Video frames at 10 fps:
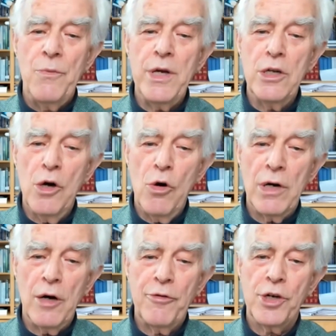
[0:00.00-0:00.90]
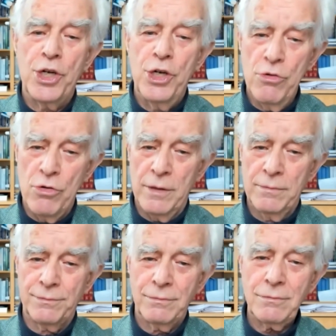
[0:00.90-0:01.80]
we know now for sure
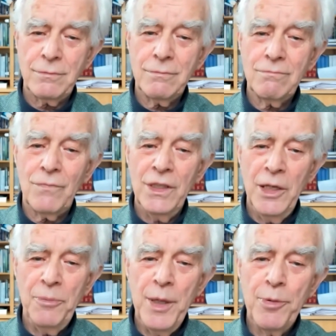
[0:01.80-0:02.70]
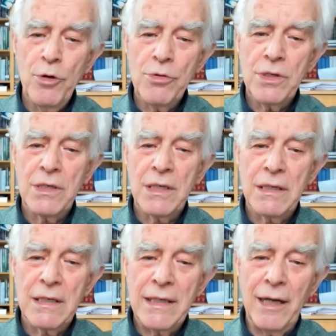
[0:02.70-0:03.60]
that people who
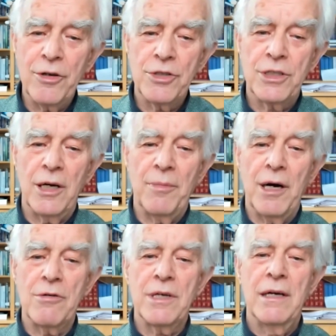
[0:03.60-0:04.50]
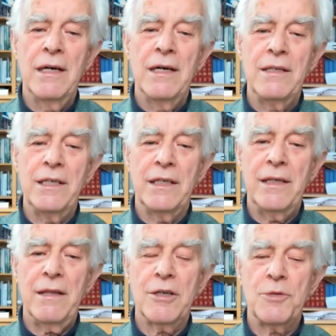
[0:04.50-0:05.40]
tell us about the
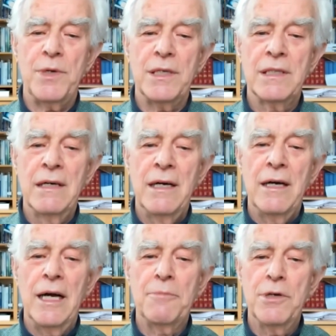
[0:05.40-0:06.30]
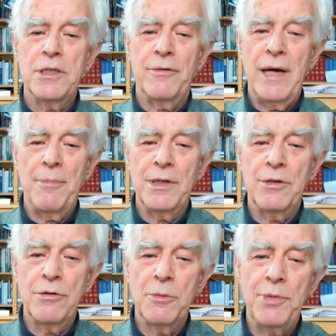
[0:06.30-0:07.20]
near-death experience, it must have happened
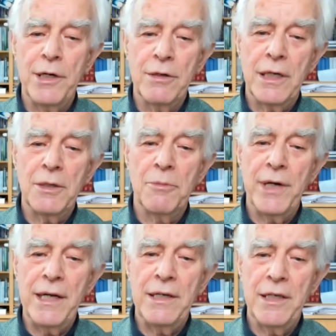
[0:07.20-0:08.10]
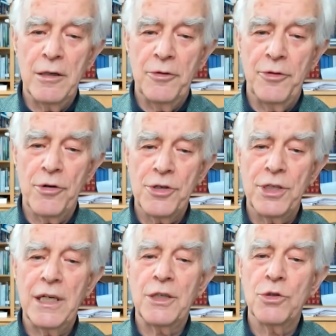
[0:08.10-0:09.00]
during a period that the brain didn't
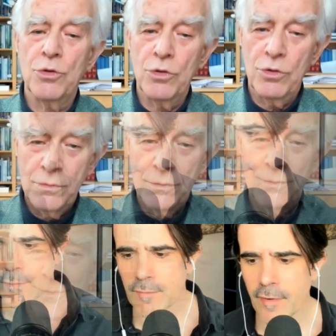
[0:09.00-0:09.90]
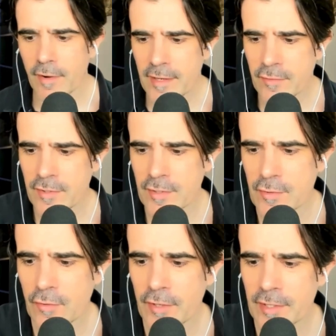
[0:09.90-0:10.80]
function at all. Uh, there was a very interesting
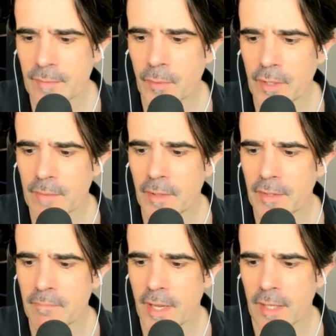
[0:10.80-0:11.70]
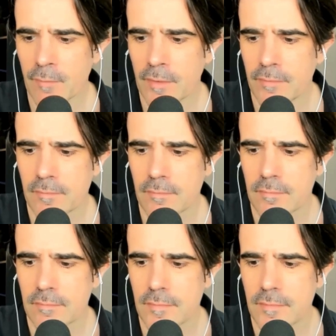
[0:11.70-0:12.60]
story in the book about the man with
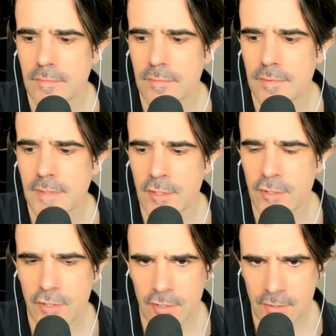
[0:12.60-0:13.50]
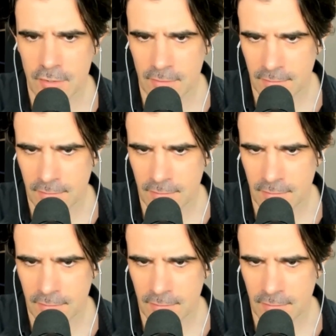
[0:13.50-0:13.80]
dentures.